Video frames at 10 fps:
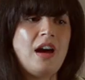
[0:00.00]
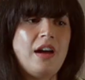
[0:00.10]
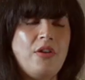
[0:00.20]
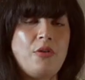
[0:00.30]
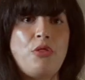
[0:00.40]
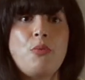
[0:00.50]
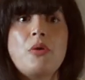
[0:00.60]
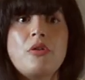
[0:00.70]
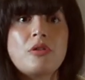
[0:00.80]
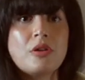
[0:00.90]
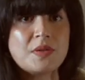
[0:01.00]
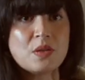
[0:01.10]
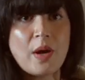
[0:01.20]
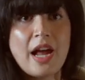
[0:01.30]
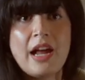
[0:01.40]
either throw their clothes
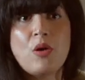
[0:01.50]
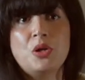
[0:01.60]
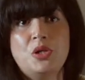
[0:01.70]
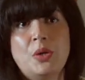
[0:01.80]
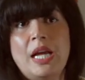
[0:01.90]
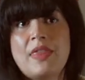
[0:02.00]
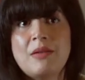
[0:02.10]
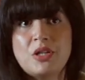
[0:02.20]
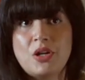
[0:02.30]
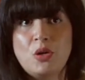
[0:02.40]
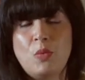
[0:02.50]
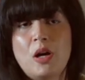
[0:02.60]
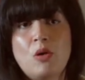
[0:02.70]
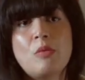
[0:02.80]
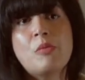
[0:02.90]
away or donate them to
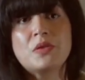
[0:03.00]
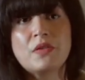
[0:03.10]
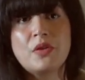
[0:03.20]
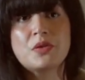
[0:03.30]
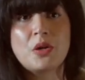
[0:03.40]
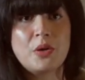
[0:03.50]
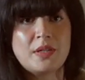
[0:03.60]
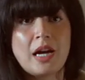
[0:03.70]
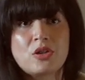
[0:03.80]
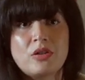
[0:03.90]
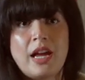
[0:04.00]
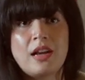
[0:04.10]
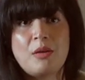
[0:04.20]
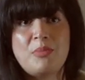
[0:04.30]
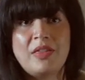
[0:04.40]
Goodwill, where most of those clothes actually
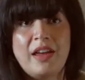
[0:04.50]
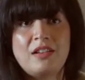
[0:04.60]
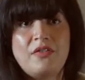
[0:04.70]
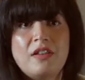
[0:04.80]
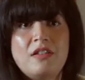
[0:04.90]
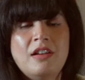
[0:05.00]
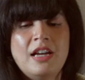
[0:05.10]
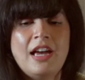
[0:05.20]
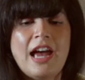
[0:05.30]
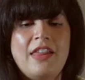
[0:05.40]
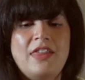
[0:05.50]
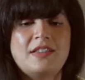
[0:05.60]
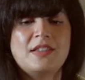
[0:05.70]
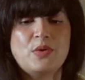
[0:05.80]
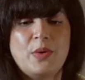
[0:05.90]
end up in landfill. And
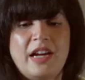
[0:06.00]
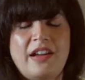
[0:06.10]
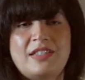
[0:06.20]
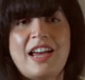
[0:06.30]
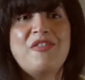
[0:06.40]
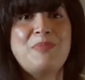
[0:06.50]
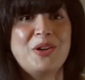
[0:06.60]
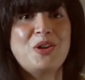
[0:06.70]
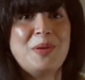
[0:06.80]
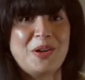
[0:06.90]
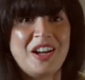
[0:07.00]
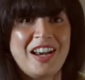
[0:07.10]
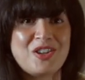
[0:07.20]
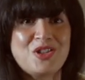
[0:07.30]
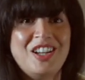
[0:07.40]
this is a way to have peer-to-peer
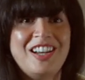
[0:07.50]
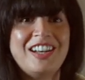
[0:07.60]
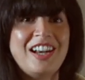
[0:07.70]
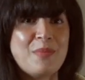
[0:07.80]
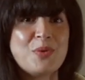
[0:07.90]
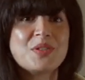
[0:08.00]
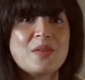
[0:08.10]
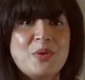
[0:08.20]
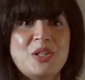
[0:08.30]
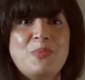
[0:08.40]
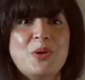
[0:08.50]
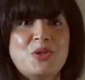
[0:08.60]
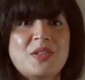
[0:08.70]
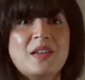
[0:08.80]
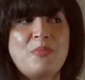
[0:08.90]
connection and enable someone to
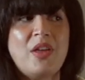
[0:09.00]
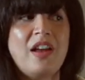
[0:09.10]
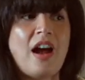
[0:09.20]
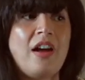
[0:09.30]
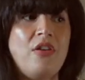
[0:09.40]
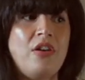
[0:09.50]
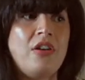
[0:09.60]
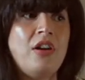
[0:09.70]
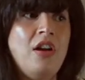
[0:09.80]
purchase something either